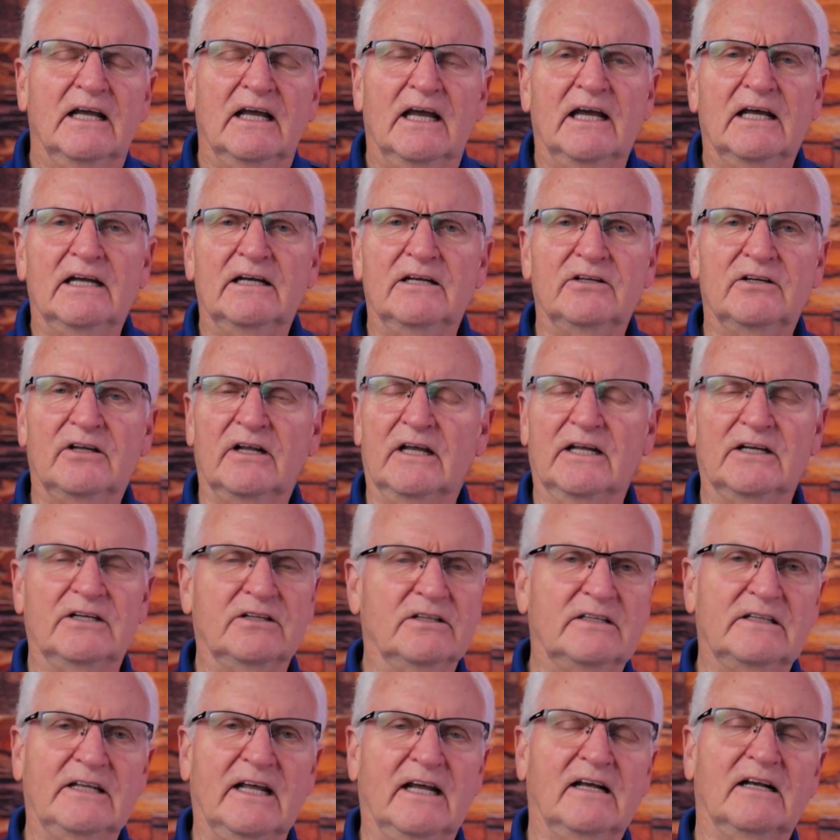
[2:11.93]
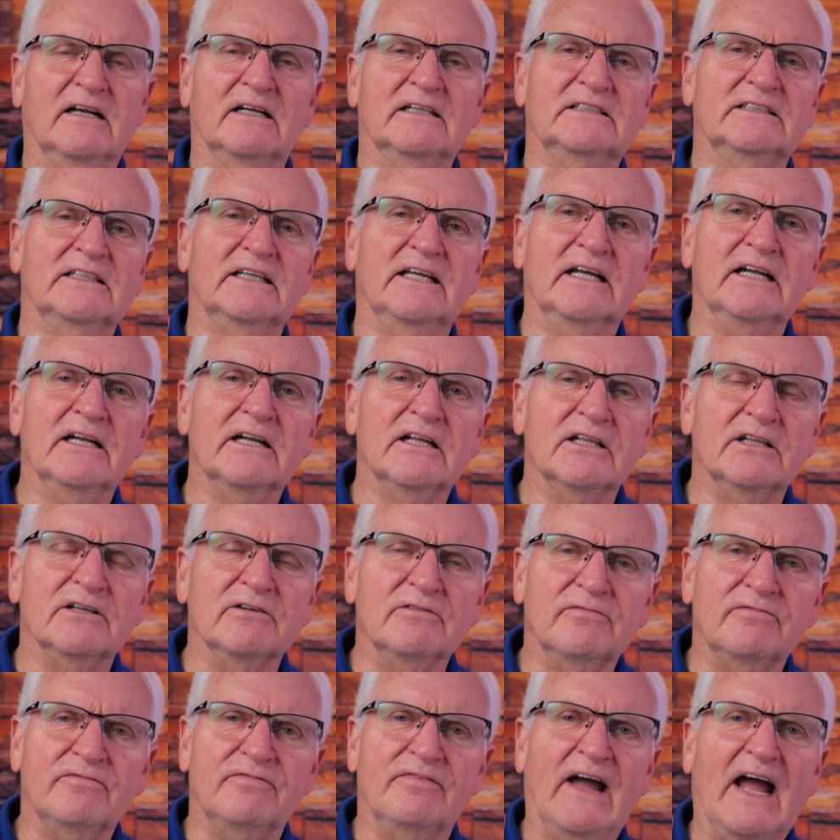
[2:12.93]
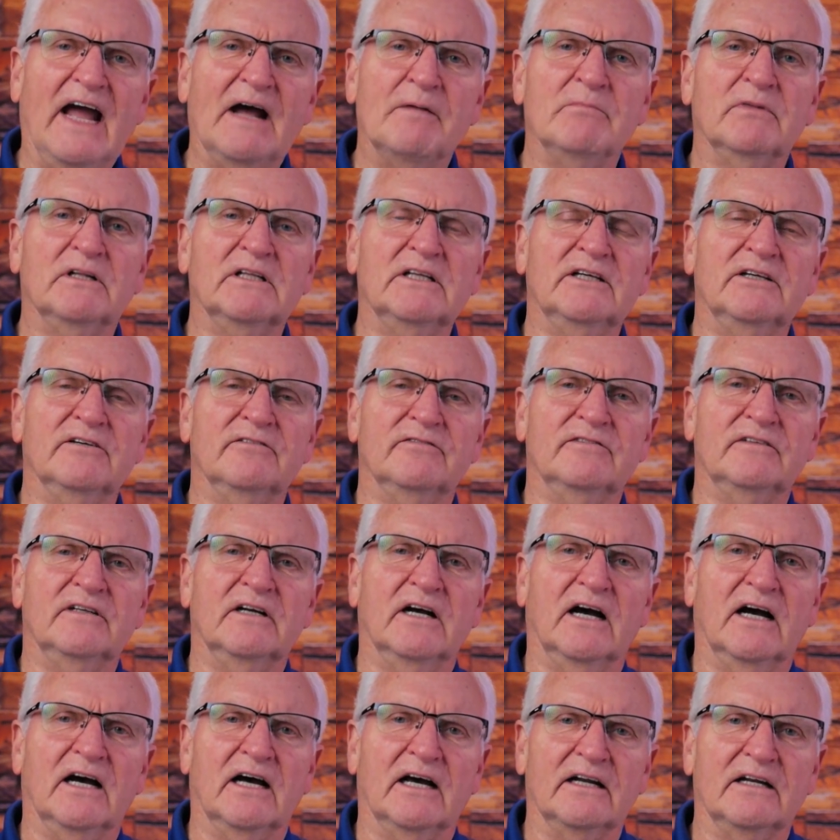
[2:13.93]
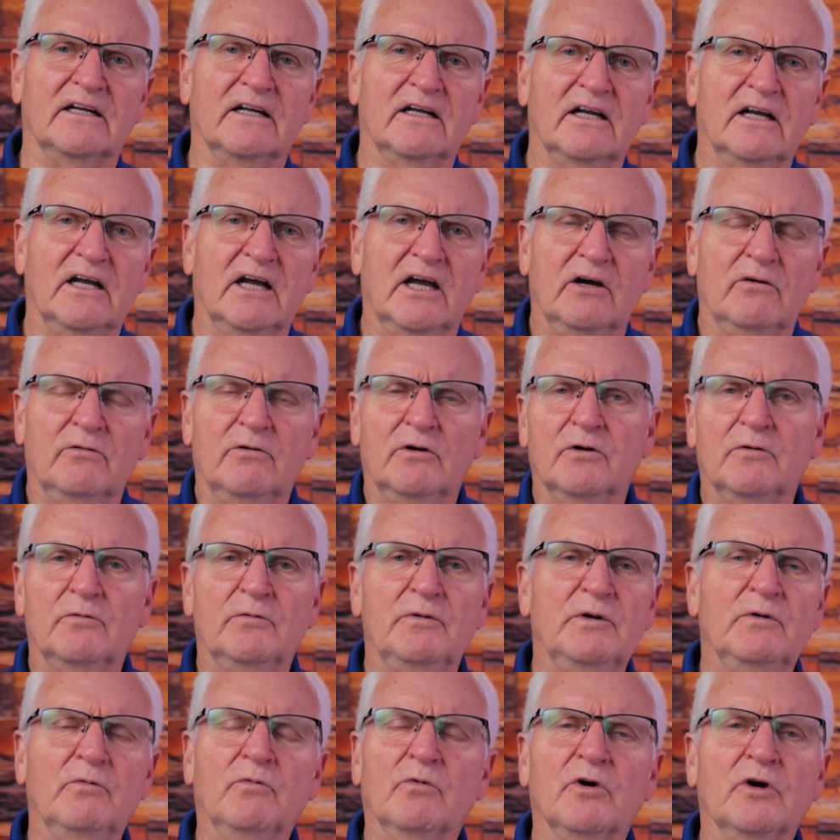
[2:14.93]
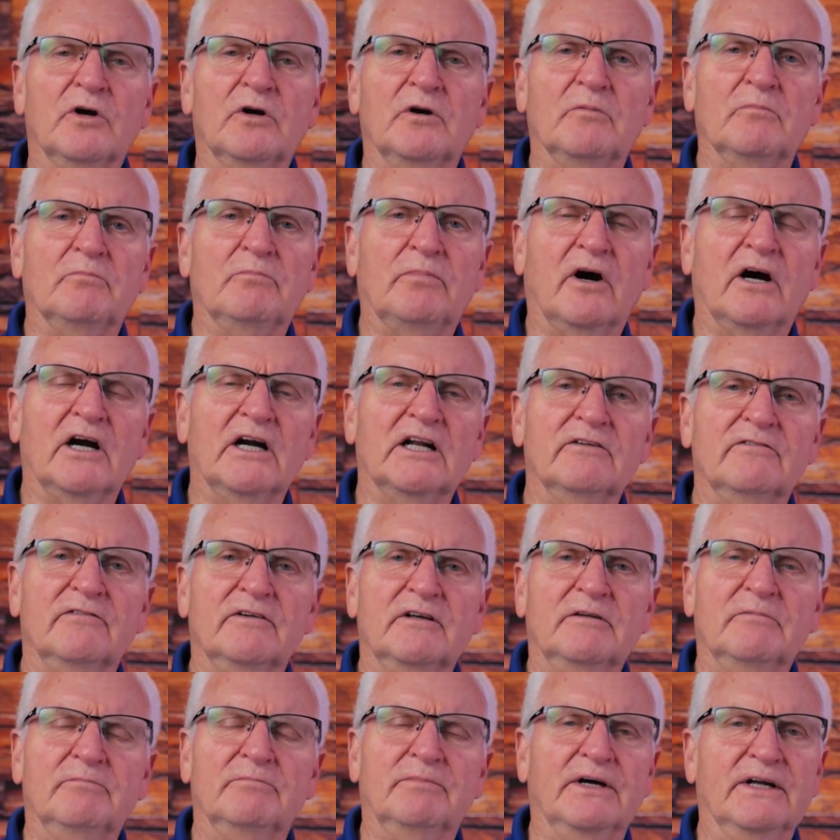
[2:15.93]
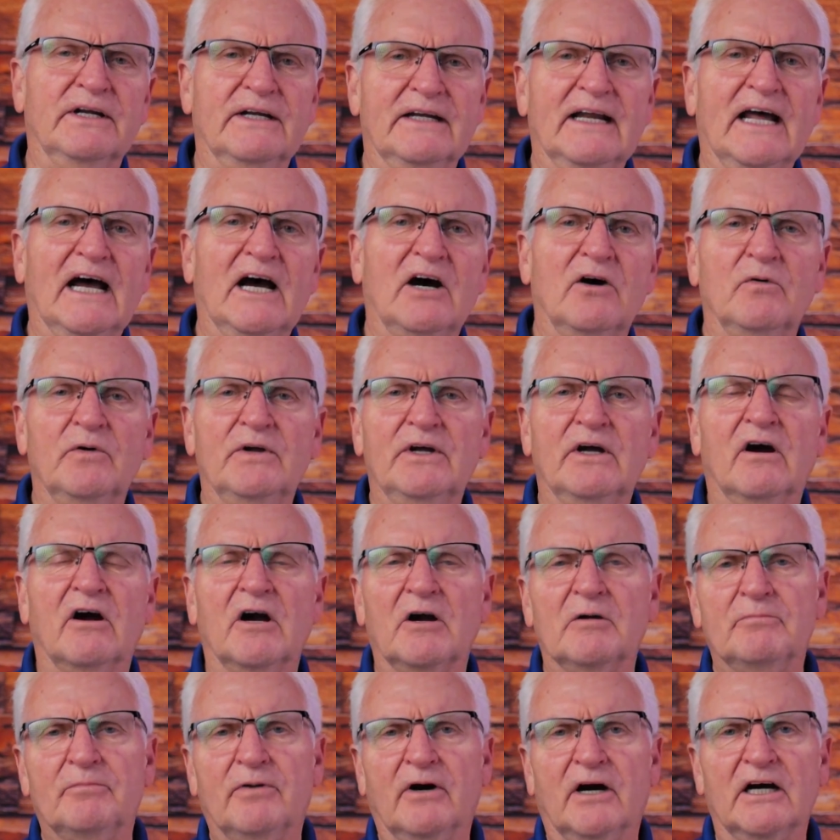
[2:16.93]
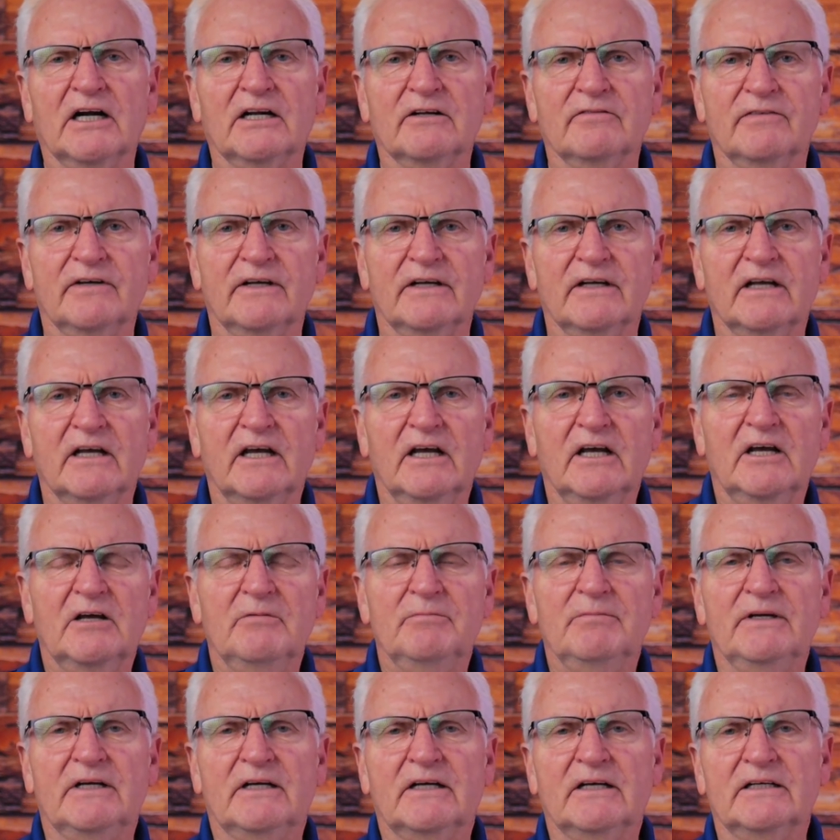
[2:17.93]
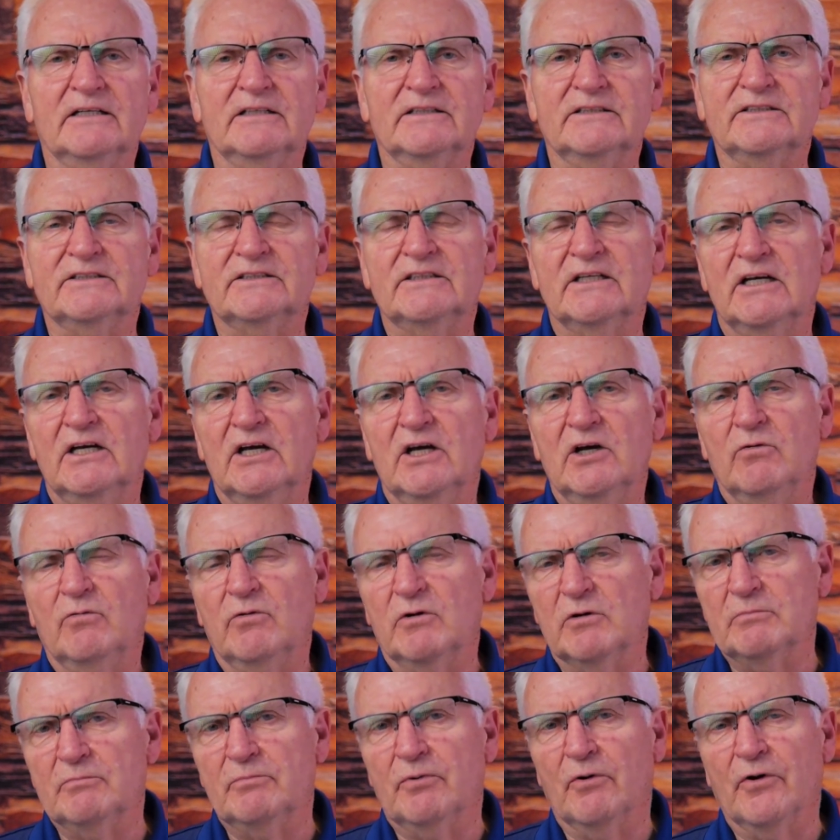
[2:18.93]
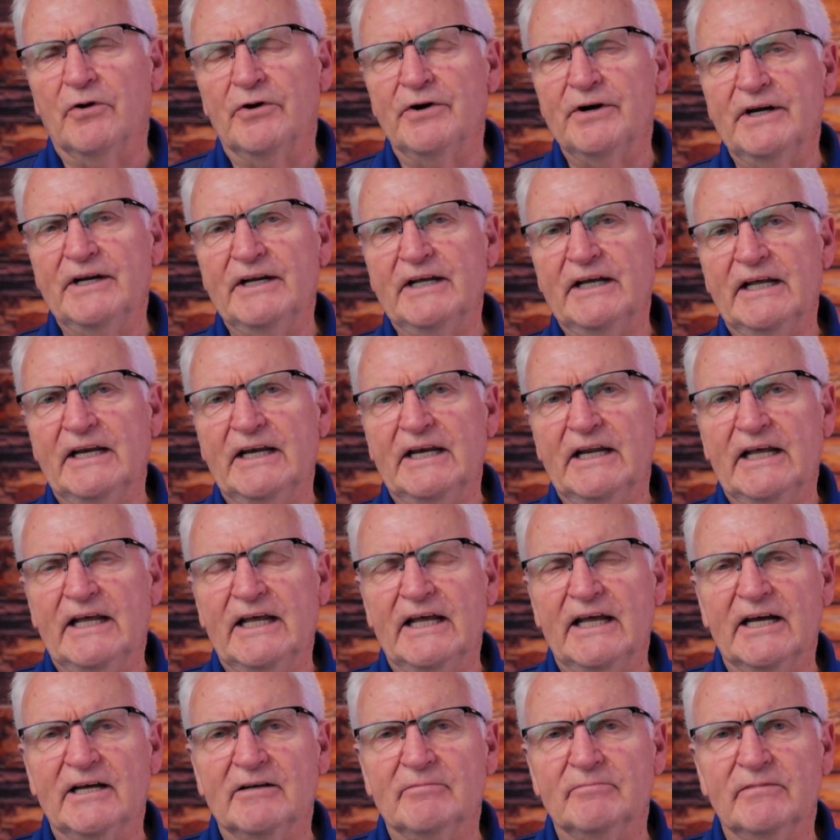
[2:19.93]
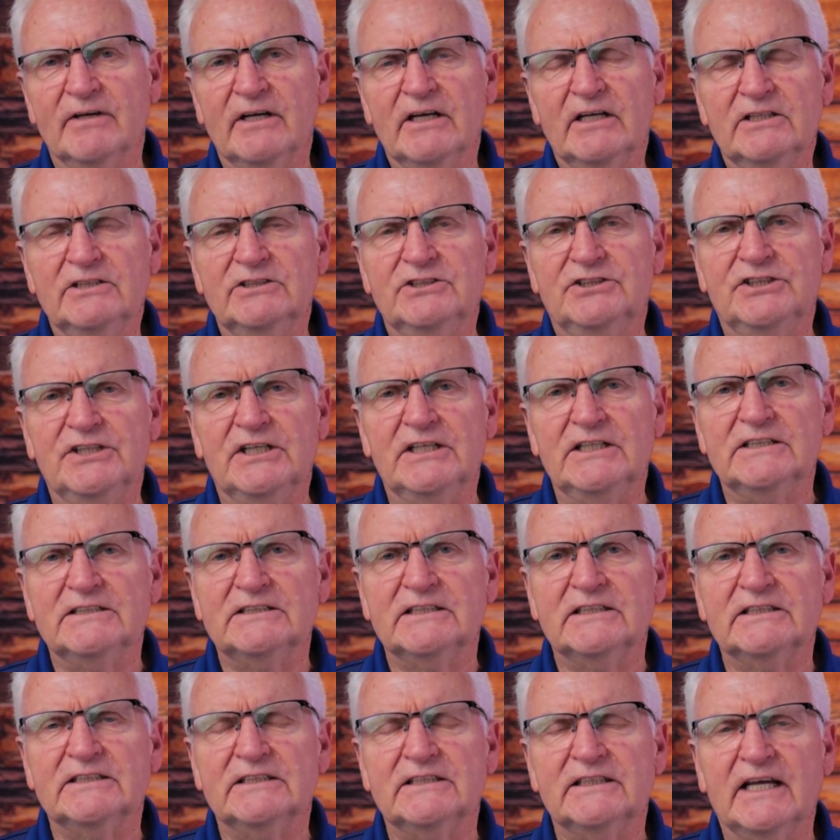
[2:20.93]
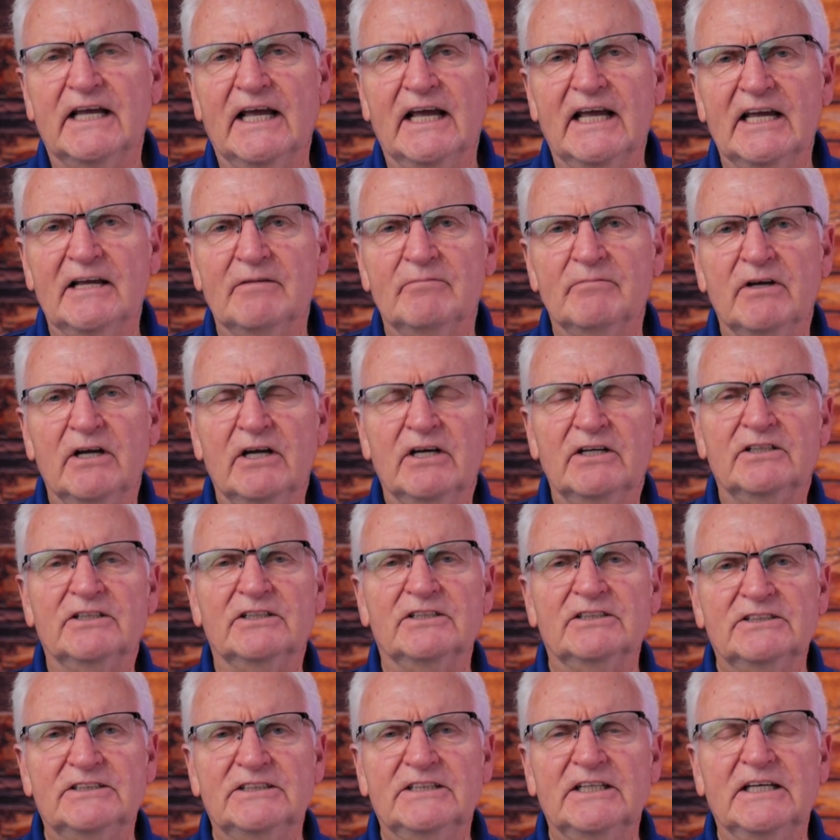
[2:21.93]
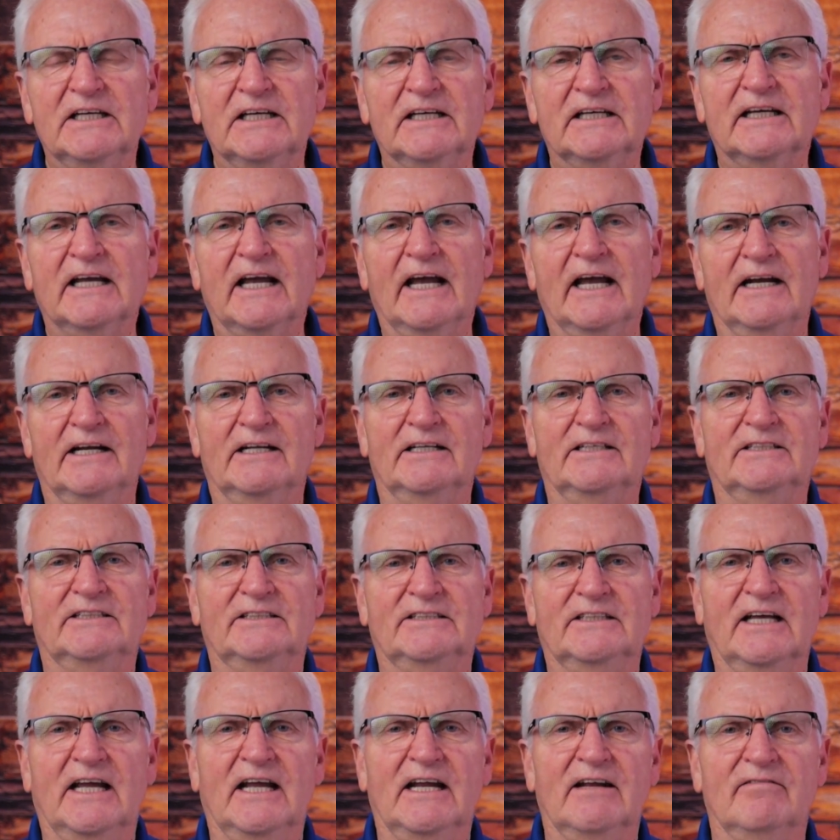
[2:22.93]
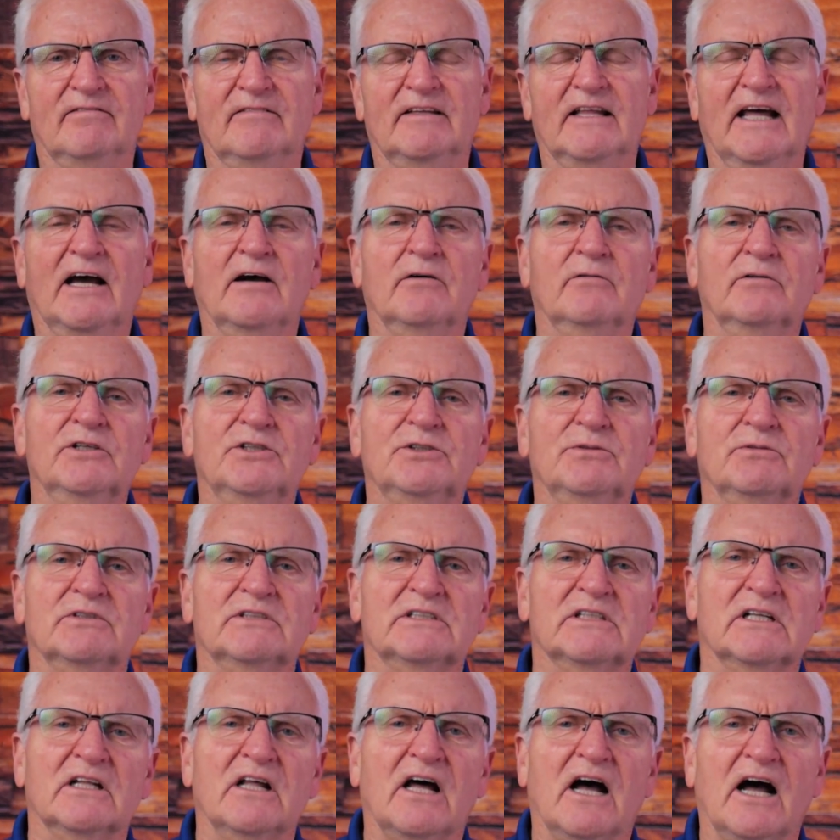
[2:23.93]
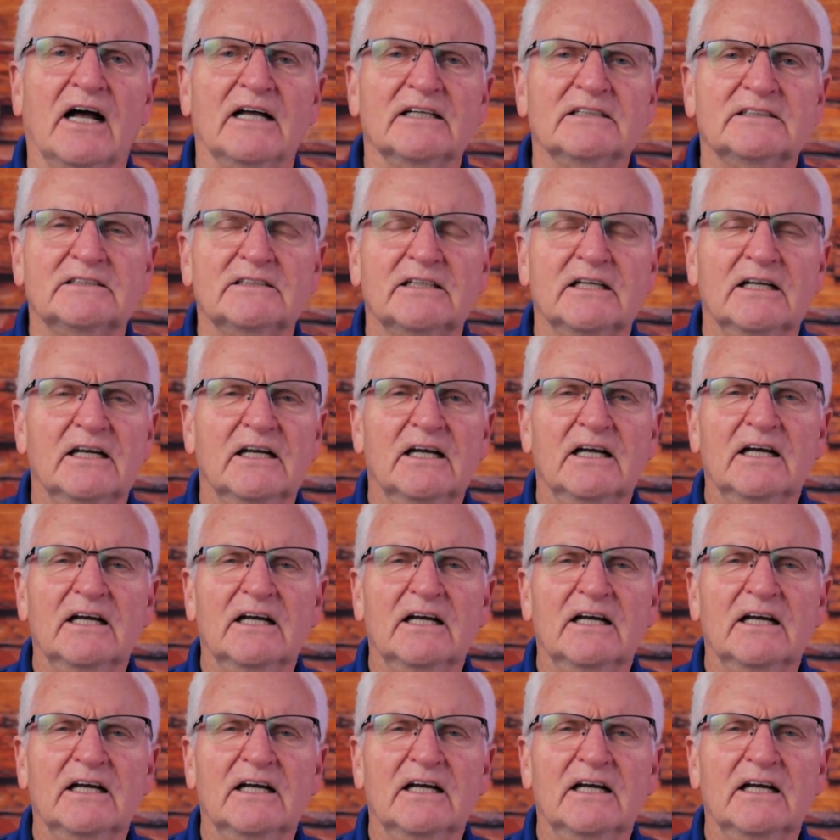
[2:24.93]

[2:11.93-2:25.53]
and to take us into the family of God, where we weren't part of it, but now we are part of it, because we're born in Him. Jesus came to seek and to save that which was lost.